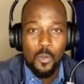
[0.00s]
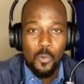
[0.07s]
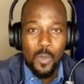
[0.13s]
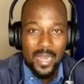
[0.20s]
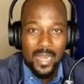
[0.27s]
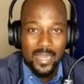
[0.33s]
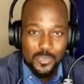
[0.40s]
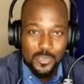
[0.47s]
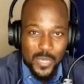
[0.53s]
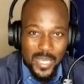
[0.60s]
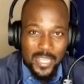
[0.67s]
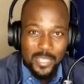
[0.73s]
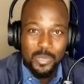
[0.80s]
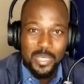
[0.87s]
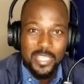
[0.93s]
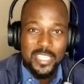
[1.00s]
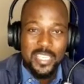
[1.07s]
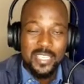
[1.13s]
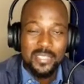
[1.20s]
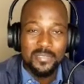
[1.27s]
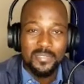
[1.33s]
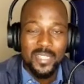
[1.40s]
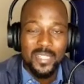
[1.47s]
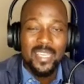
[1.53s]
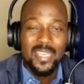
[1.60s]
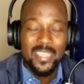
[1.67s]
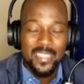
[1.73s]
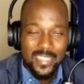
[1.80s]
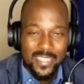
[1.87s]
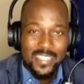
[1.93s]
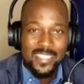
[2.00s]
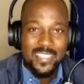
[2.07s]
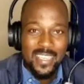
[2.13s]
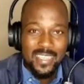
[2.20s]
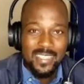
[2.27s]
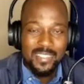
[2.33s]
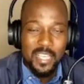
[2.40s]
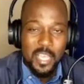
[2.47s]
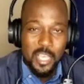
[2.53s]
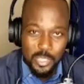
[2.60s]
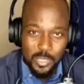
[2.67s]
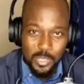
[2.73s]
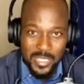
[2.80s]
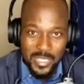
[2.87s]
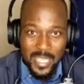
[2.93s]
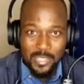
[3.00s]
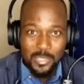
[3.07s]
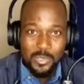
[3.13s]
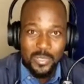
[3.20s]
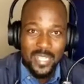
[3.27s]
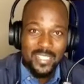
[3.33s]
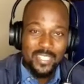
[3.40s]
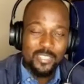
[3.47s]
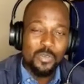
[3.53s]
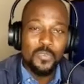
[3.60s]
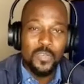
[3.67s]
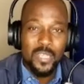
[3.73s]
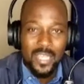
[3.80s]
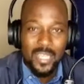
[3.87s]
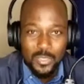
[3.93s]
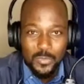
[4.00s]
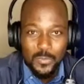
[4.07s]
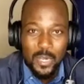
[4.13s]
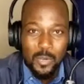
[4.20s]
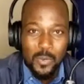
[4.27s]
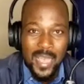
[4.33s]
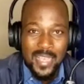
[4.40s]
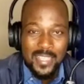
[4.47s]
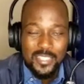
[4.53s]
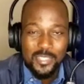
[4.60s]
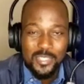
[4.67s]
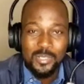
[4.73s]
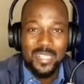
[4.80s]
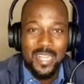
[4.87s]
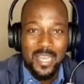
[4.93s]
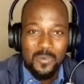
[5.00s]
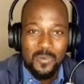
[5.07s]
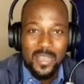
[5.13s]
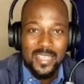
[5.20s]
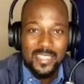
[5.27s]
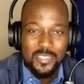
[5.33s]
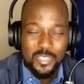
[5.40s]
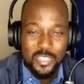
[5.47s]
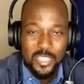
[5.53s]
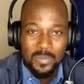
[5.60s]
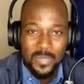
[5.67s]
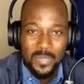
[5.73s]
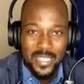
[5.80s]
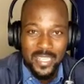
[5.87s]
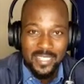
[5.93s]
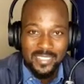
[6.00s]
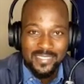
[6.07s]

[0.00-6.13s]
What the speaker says: what he's willing to achieve in this year. So stay tuned and don't forget to follow us on our social media.